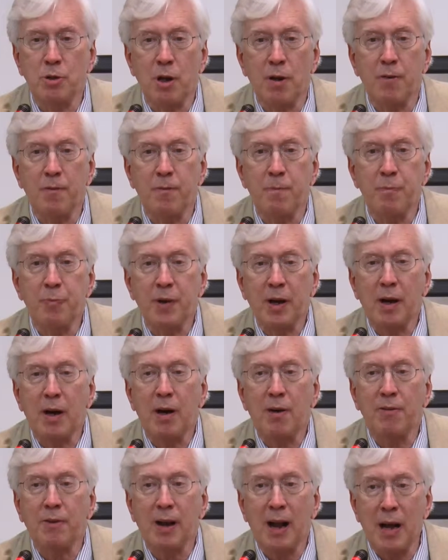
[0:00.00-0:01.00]
of
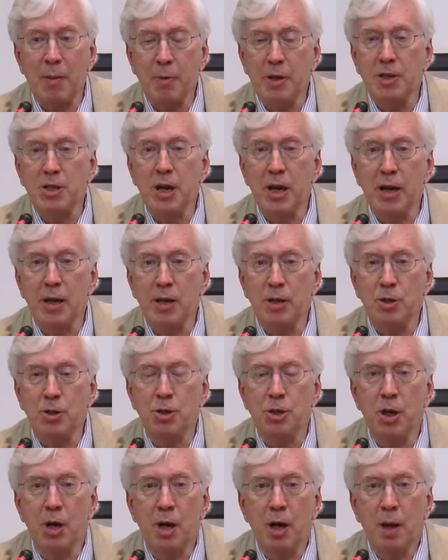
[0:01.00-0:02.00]
climate
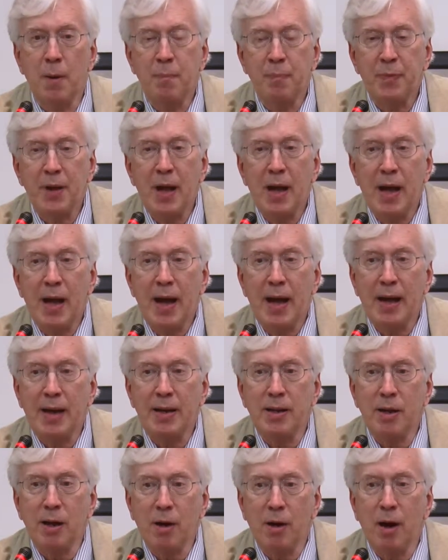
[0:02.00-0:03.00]
change
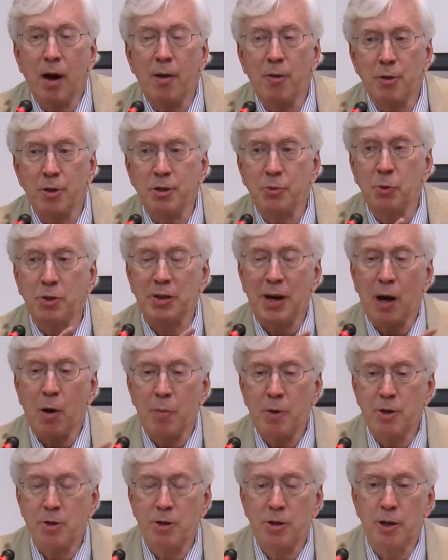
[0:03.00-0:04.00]
and others, which
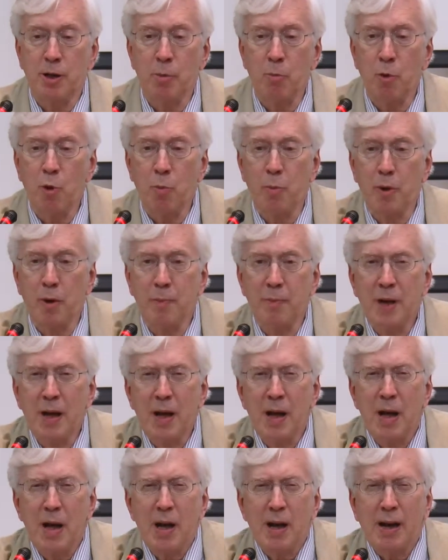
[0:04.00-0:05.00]
I'll mention in a moment.
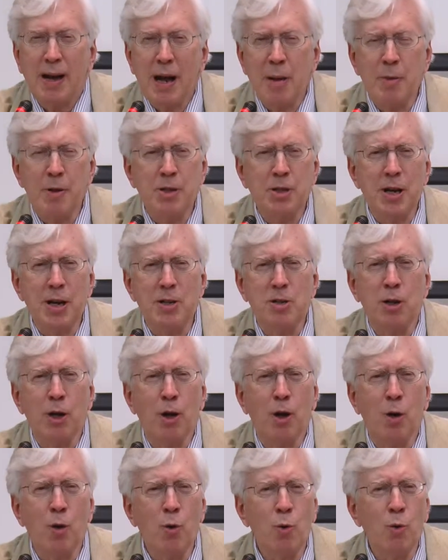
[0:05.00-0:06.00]
Climate change
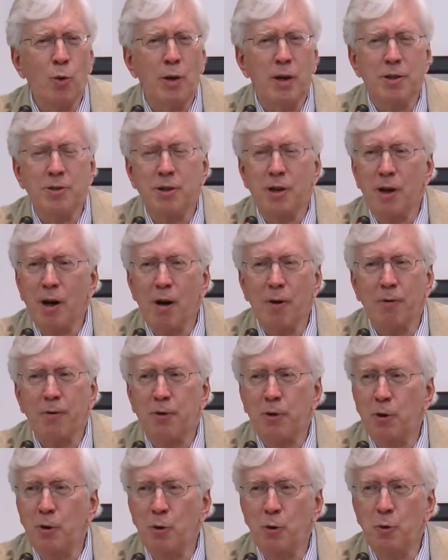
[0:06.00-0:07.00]
alone is
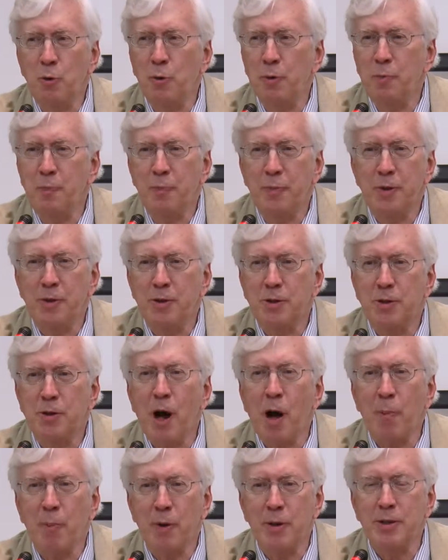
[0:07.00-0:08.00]
enough to
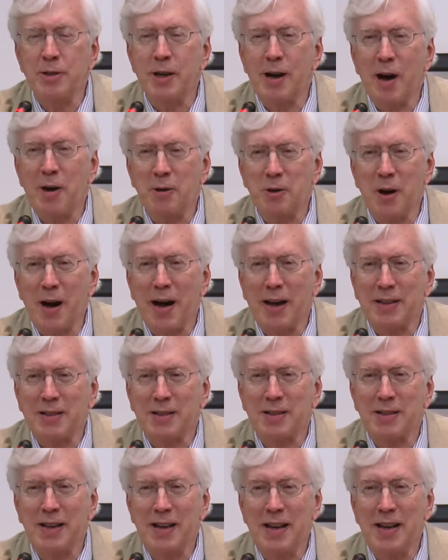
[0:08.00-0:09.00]
stop us in our
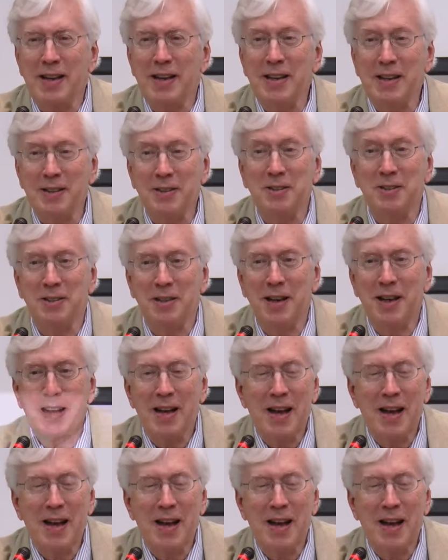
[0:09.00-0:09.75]
tracks, and it is.